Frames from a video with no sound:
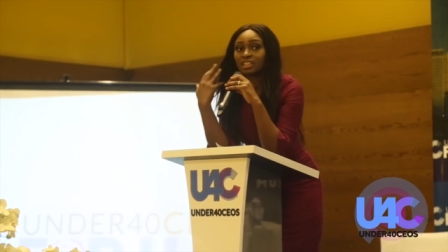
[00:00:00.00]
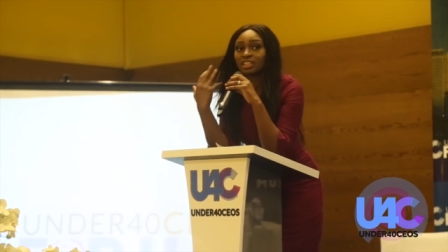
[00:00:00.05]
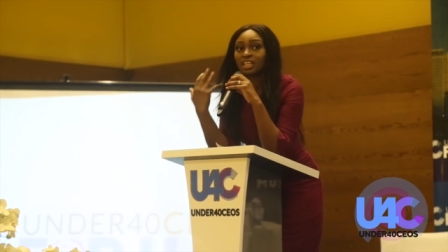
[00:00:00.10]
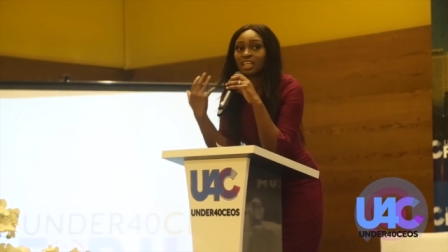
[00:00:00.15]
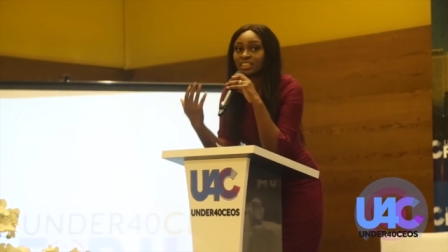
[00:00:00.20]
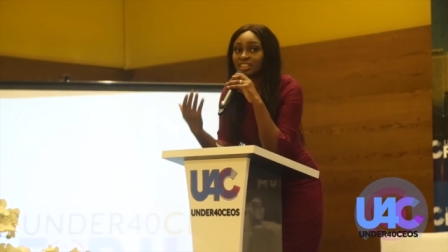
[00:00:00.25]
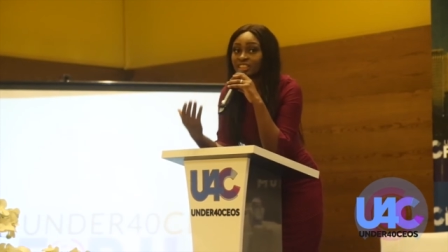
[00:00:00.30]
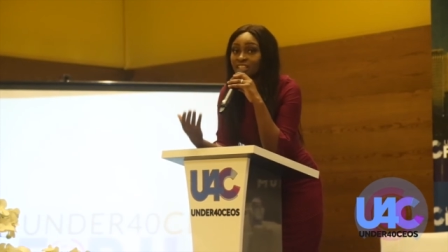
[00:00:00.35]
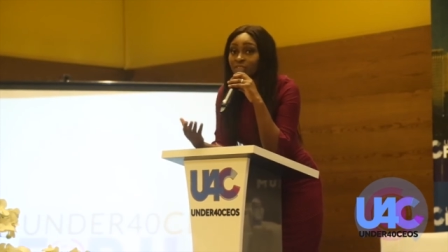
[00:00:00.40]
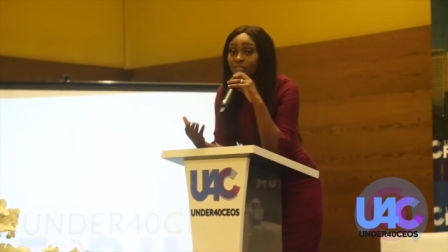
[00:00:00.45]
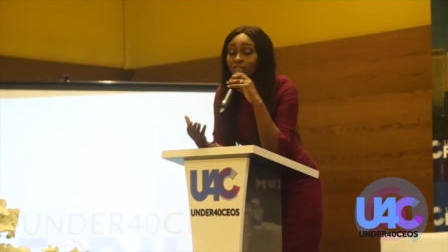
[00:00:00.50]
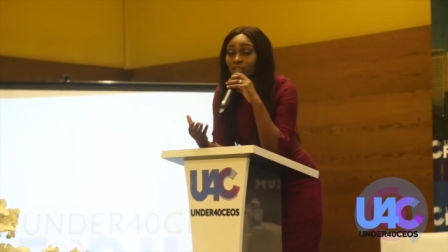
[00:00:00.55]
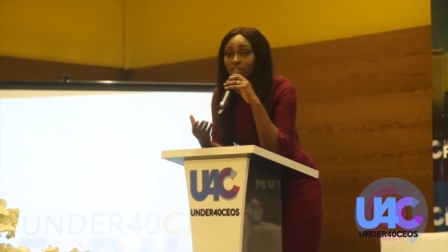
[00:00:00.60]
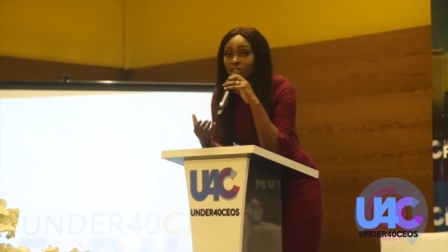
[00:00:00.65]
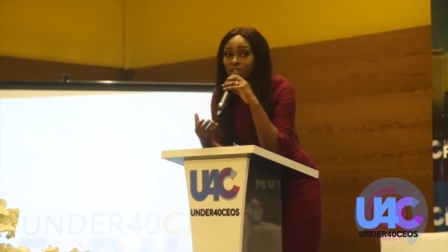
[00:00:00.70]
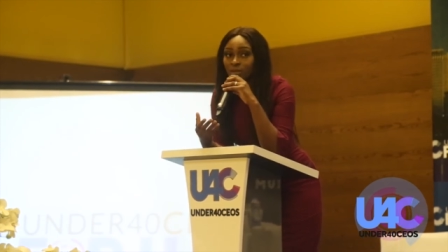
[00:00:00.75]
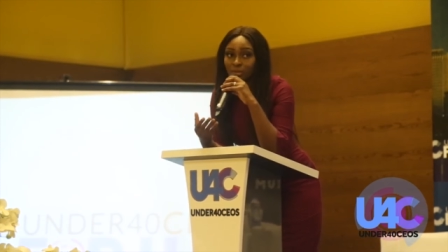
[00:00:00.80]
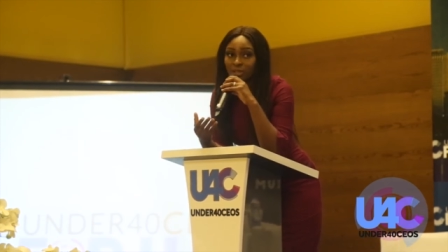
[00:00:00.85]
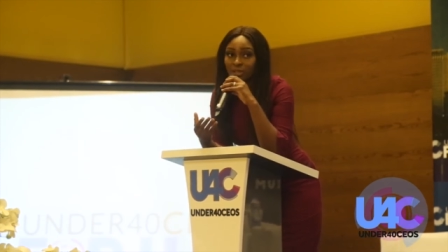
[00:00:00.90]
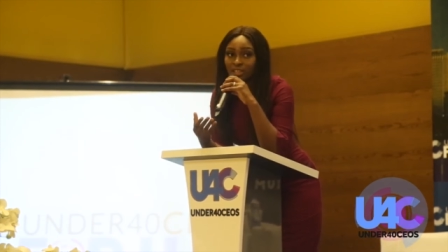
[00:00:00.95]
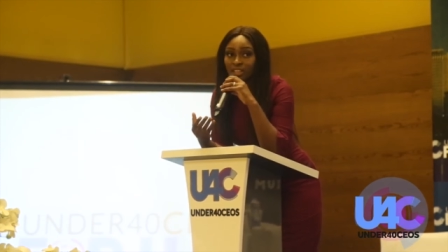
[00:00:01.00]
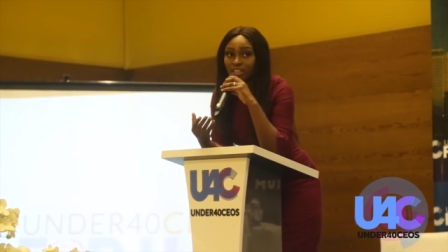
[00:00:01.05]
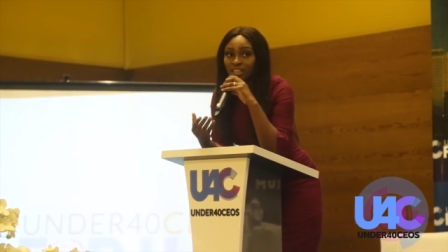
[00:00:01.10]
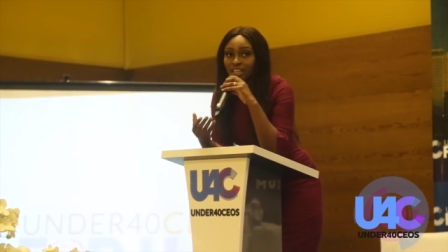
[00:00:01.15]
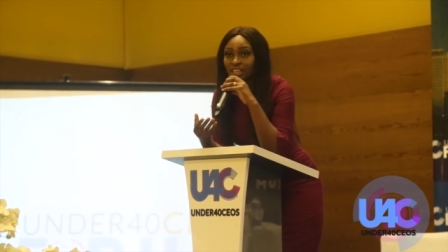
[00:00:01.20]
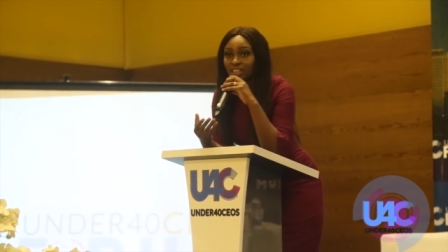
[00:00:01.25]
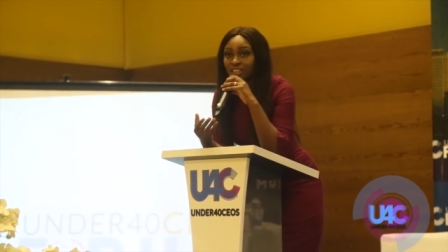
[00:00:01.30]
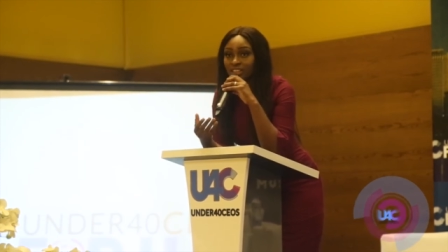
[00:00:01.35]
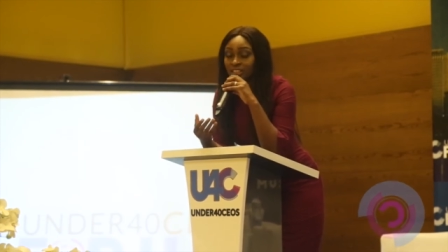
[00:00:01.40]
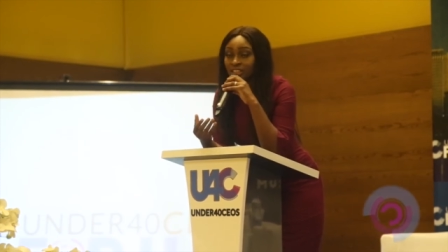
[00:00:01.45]
And that's definitely been the
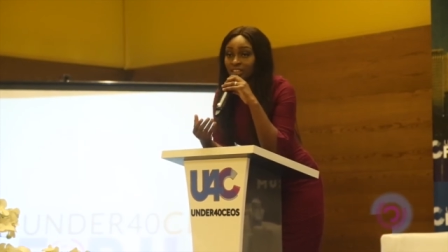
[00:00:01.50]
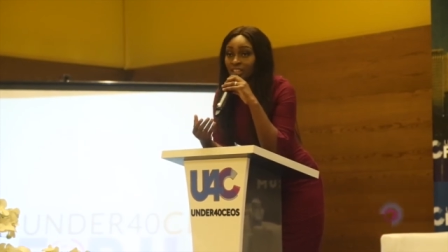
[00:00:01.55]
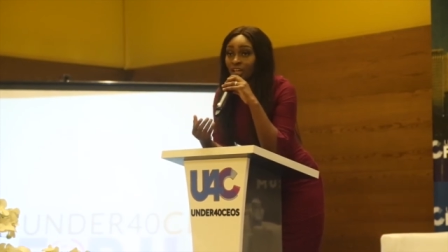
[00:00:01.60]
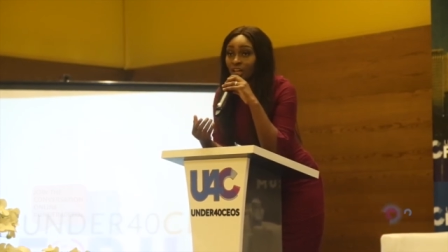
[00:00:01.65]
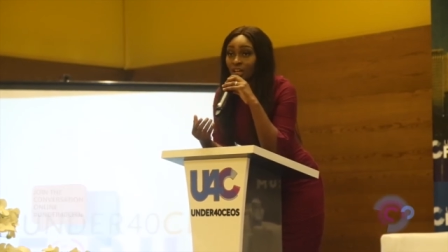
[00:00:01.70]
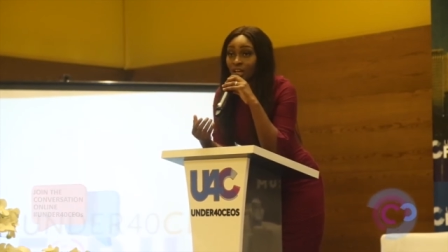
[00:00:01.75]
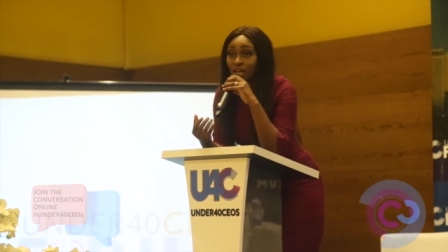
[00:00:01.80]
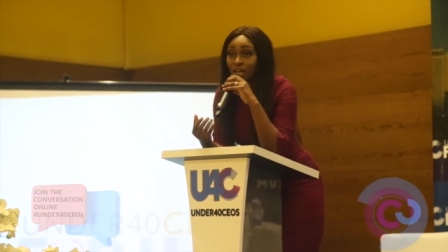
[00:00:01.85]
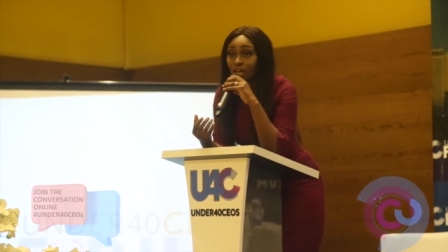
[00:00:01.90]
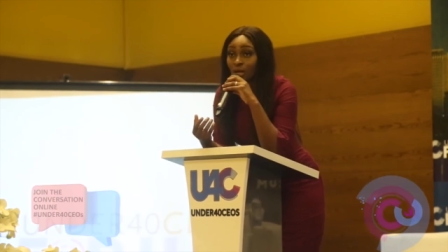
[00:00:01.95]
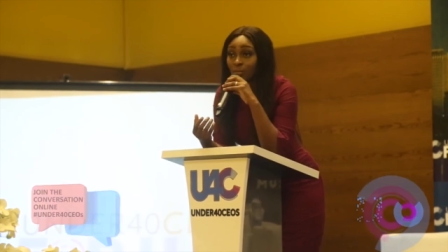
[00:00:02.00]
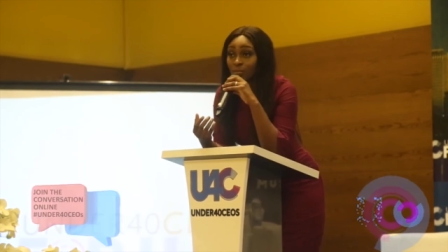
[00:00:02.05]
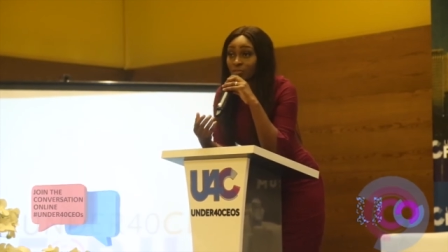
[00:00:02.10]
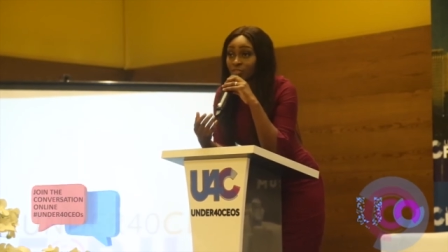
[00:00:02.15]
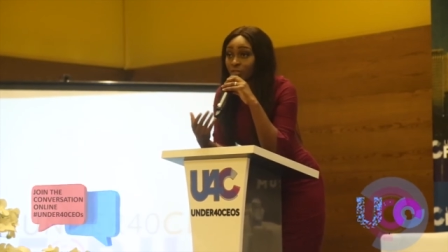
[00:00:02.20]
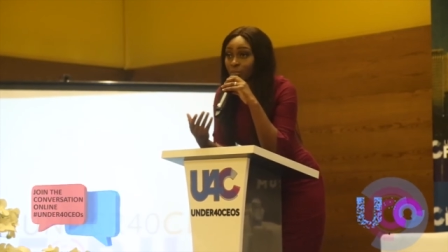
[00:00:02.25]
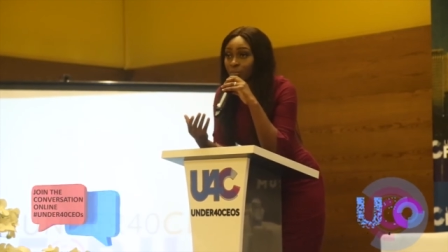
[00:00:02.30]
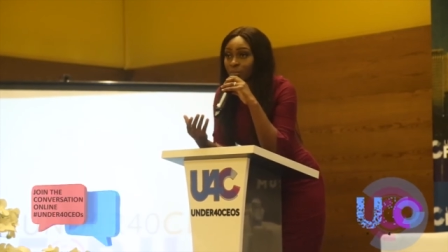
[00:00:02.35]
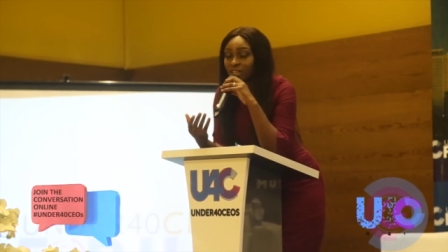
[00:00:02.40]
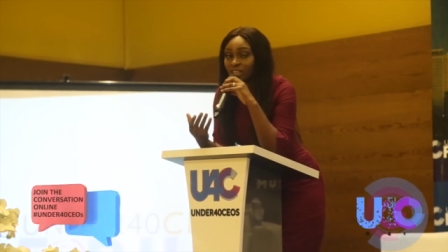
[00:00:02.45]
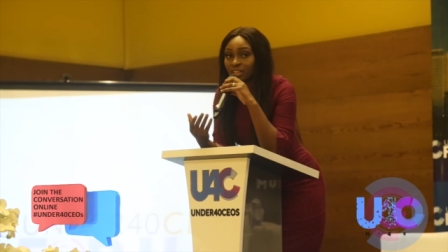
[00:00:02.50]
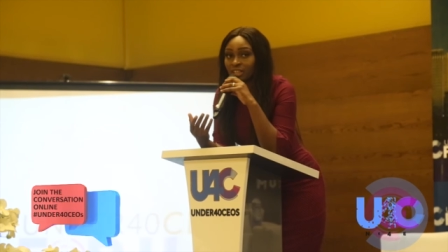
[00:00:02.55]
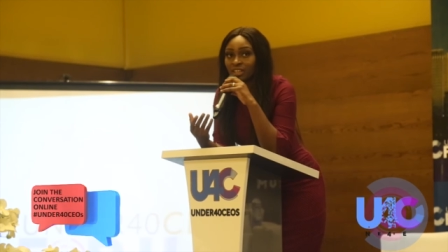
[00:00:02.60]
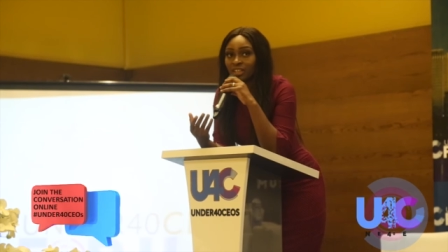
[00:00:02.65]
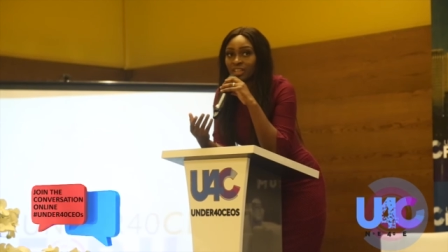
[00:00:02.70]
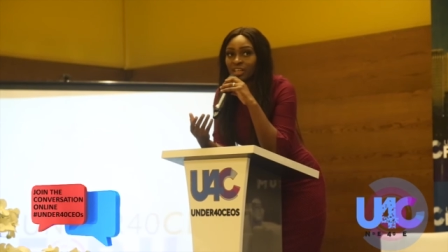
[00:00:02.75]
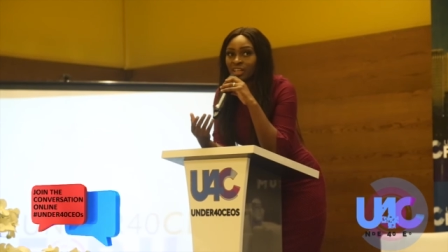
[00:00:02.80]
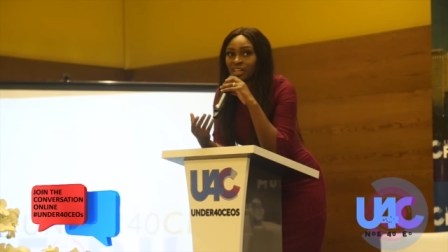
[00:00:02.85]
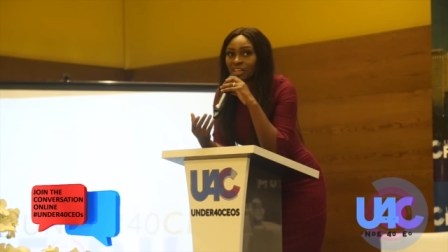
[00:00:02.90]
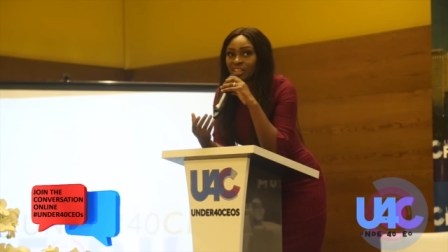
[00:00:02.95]
case for me.